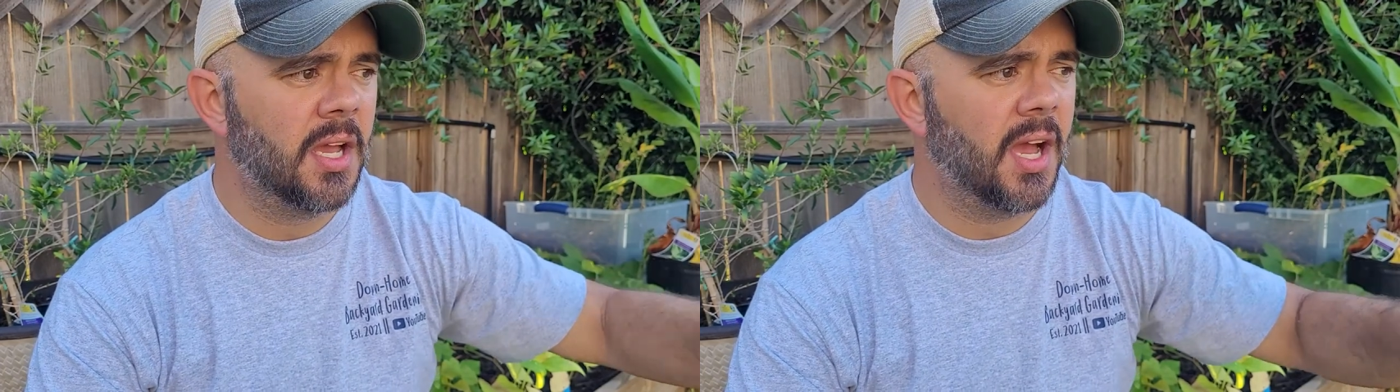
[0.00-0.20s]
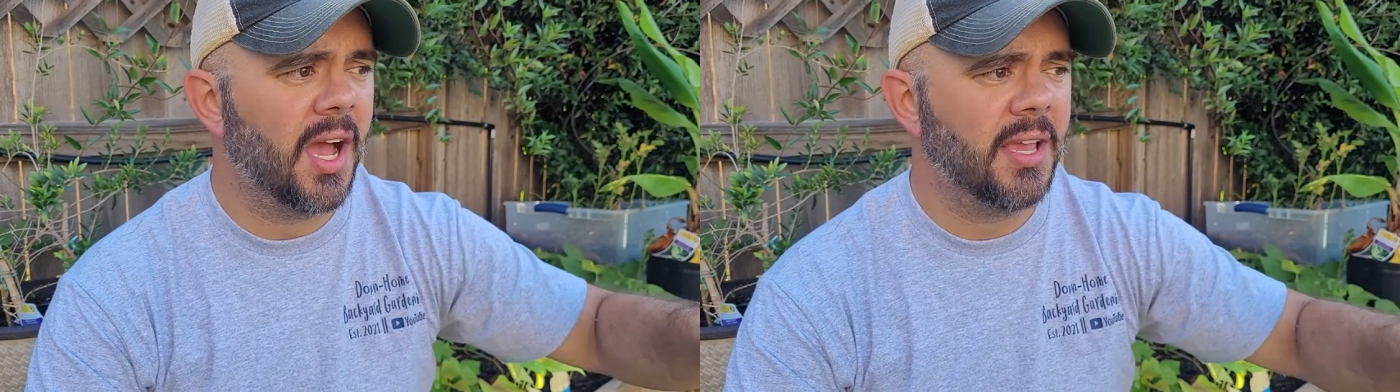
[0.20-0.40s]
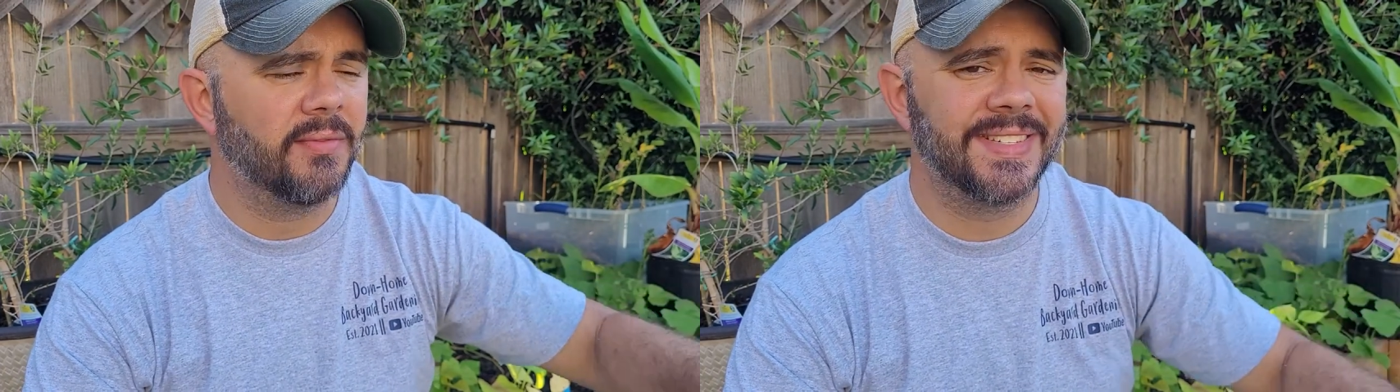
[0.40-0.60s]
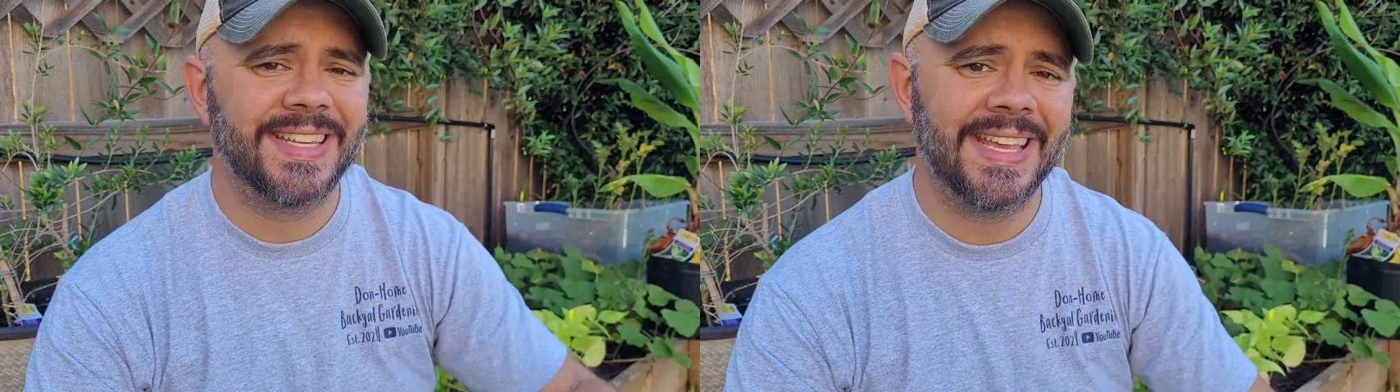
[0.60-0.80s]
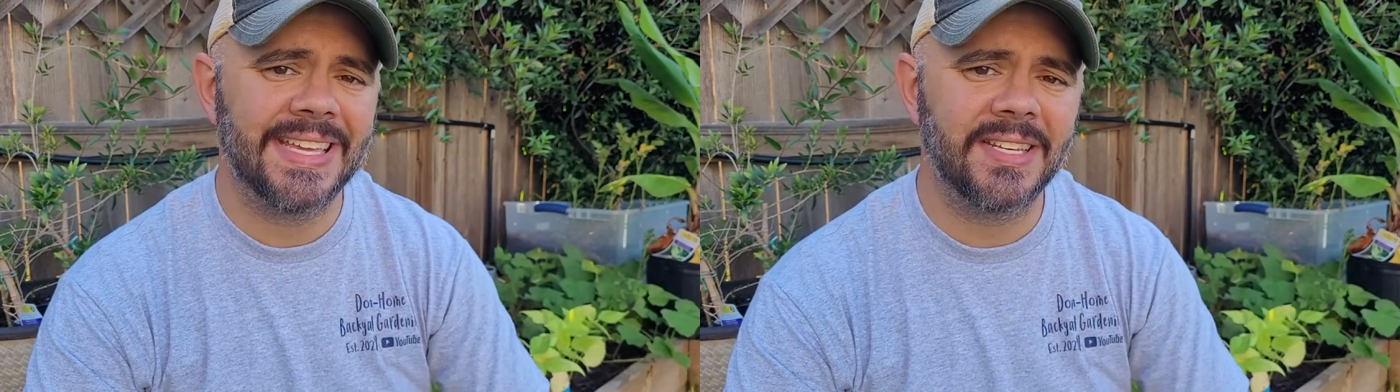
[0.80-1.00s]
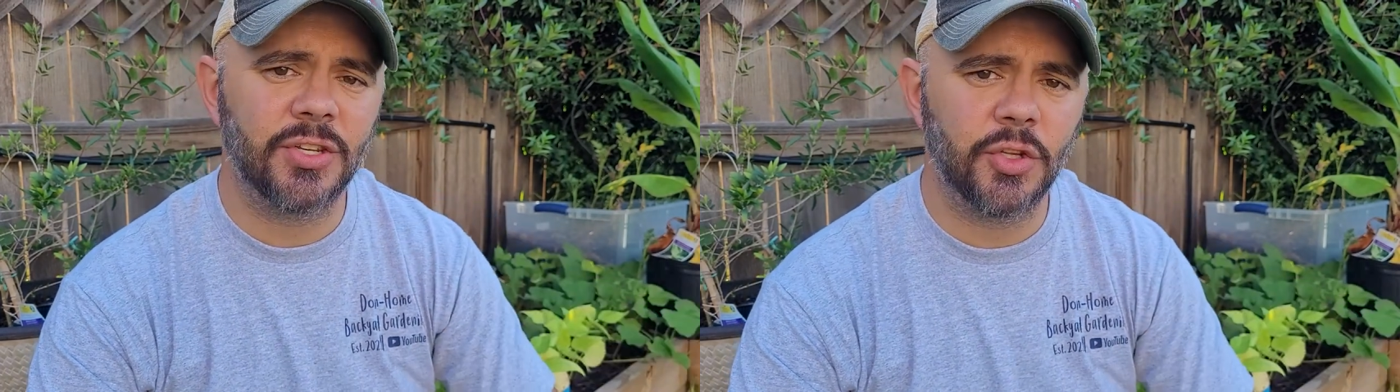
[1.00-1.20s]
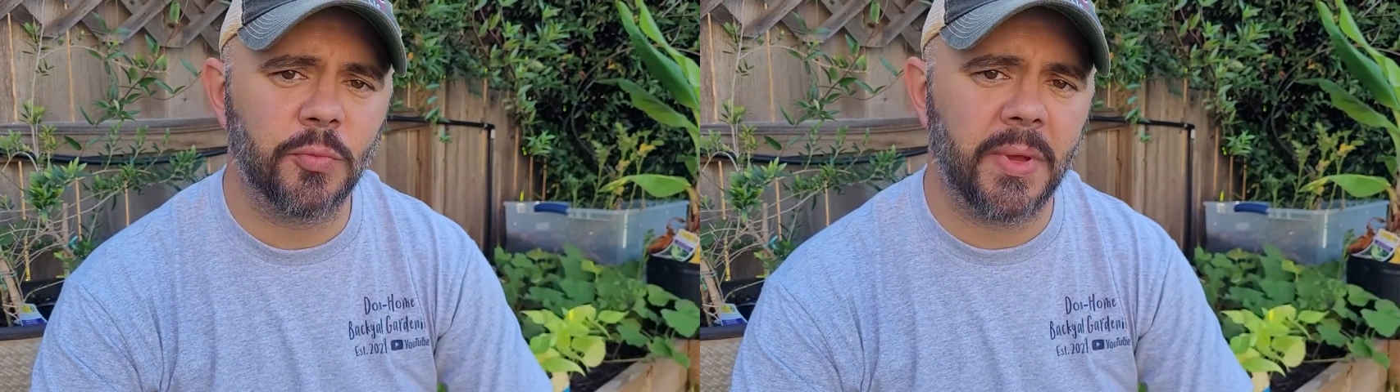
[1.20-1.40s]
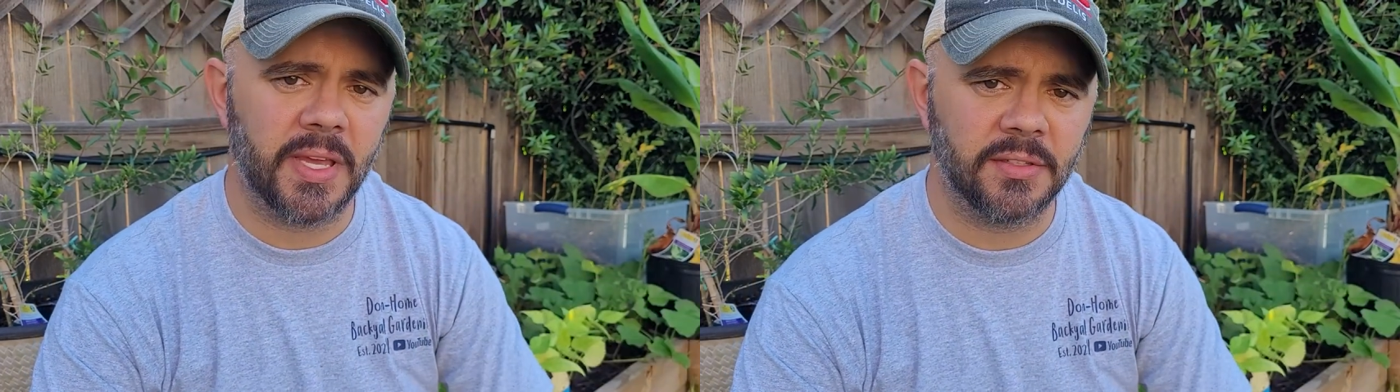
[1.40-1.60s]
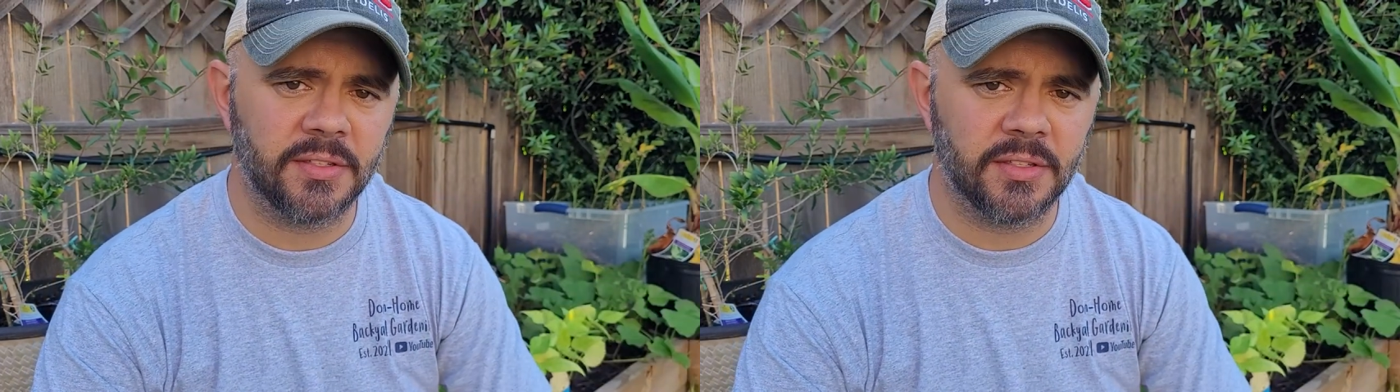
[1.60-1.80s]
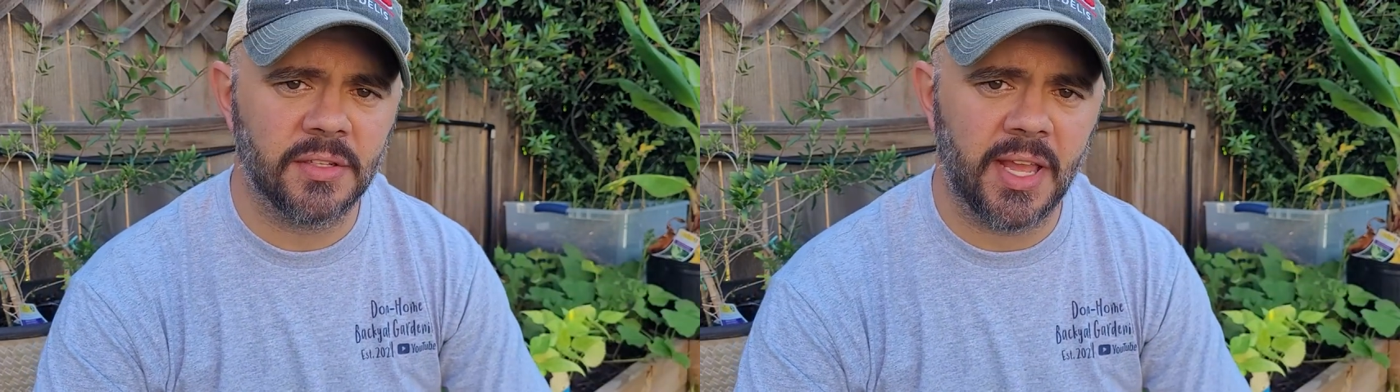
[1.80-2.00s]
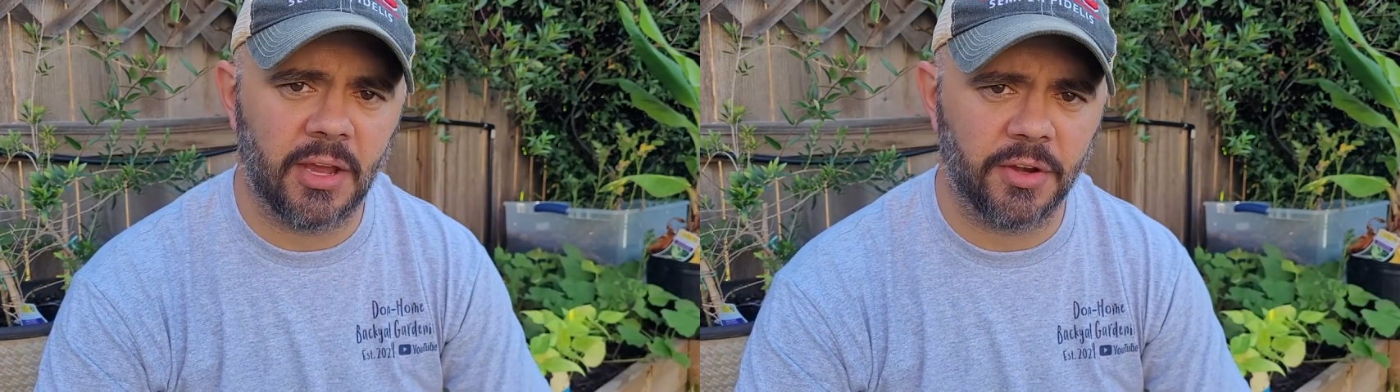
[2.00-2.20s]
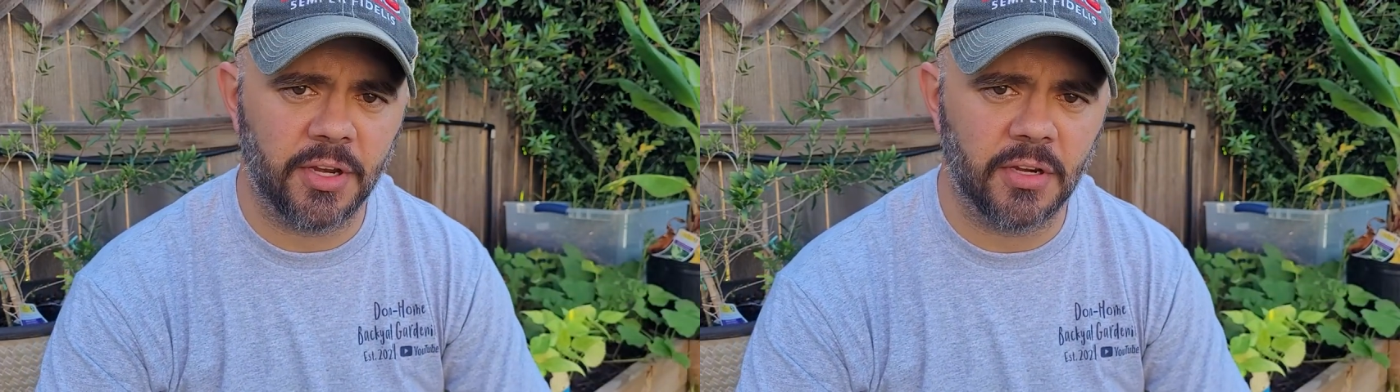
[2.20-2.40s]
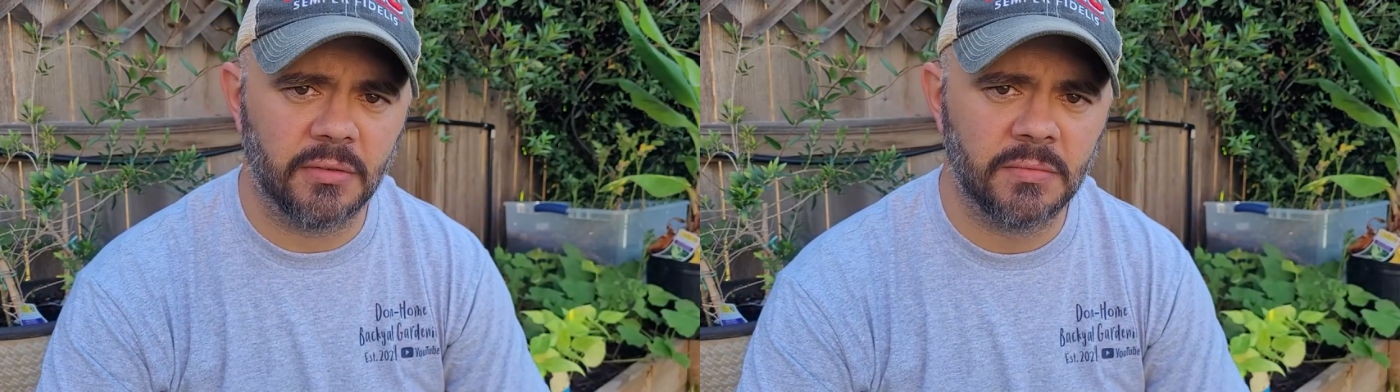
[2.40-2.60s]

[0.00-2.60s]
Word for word: I have 10 new beds out here,